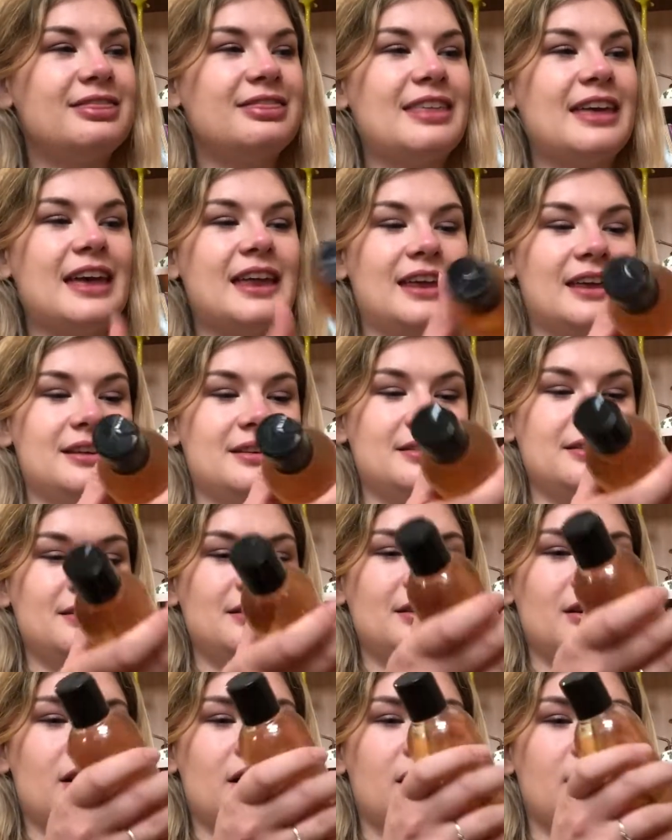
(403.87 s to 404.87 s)
Then
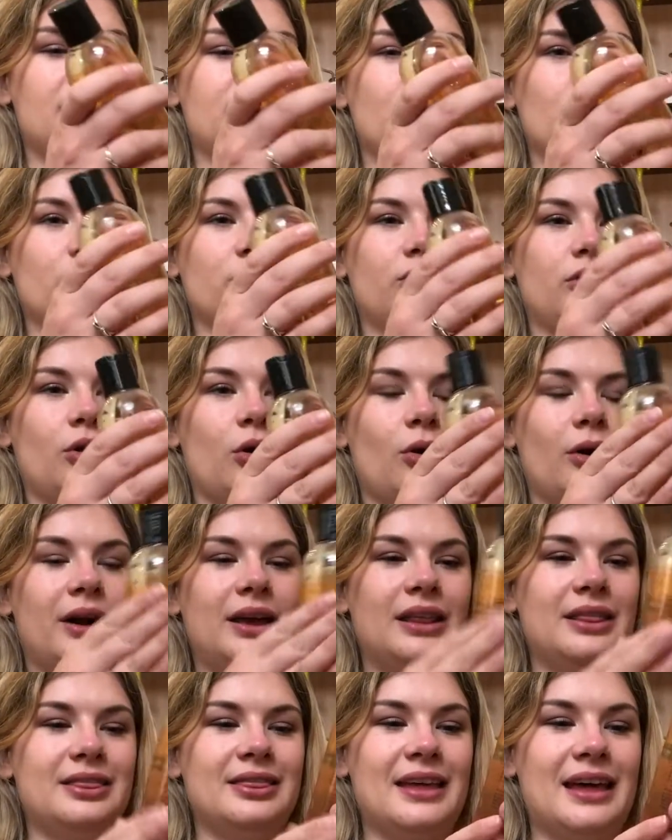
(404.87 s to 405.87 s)
I've also got
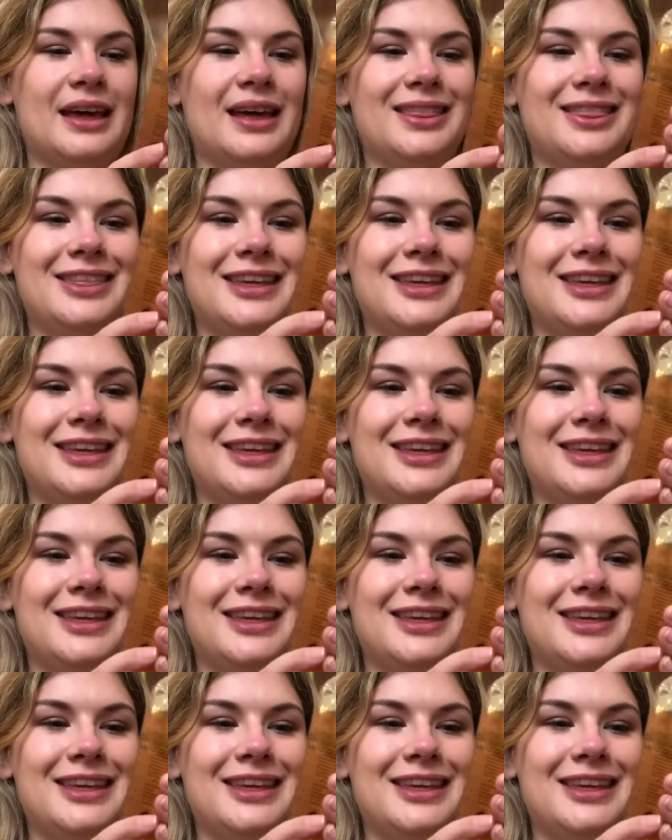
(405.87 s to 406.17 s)
in there